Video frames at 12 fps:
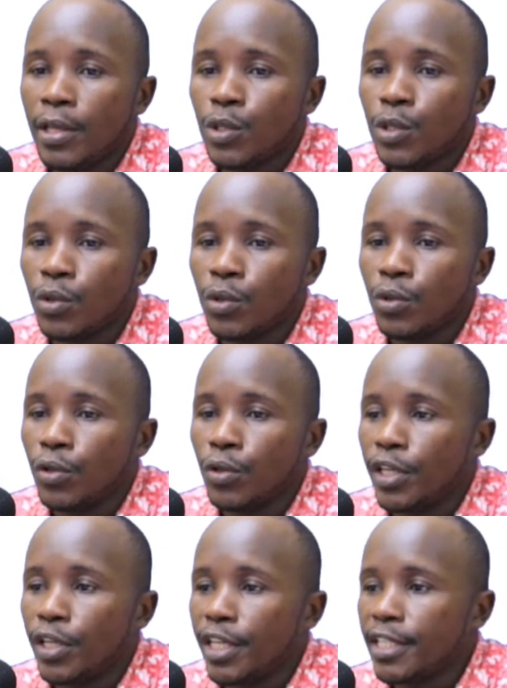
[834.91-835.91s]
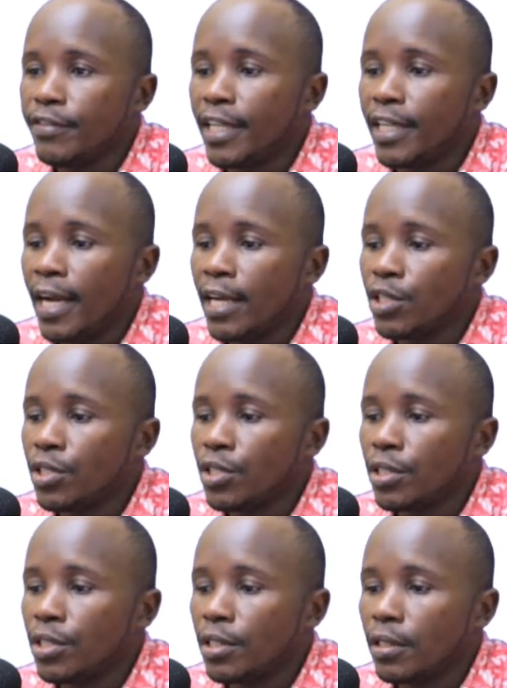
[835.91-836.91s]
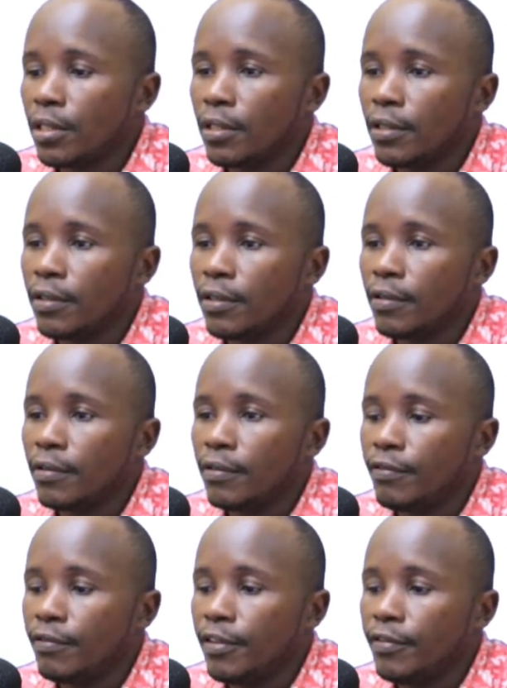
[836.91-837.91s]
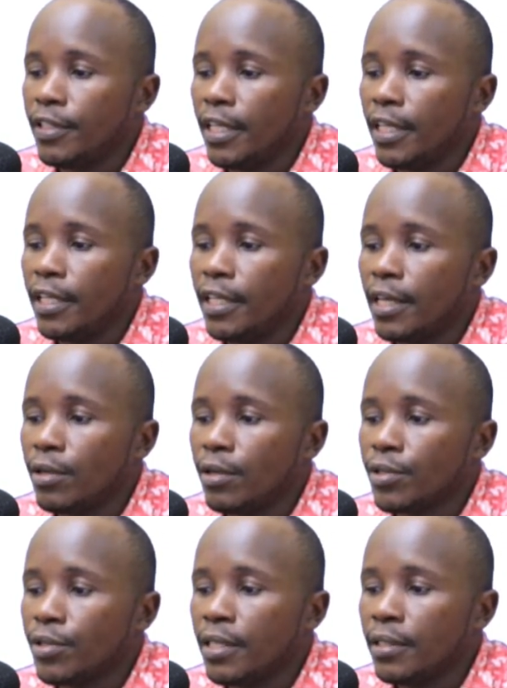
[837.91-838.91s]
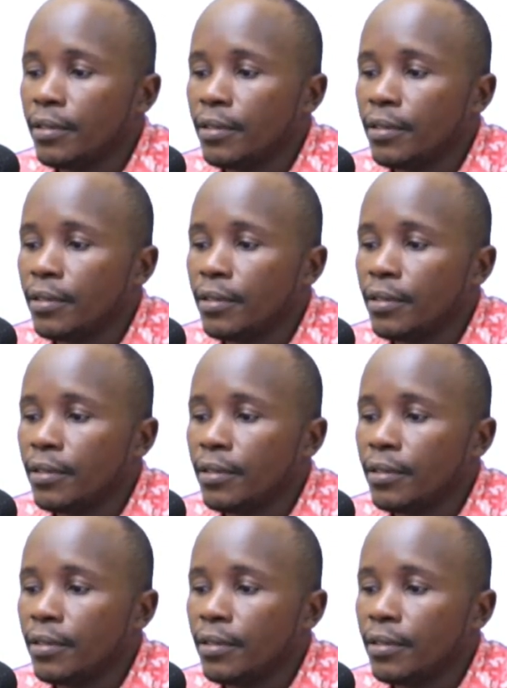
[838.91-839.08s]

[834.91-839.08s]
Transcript: So received cash 58,000.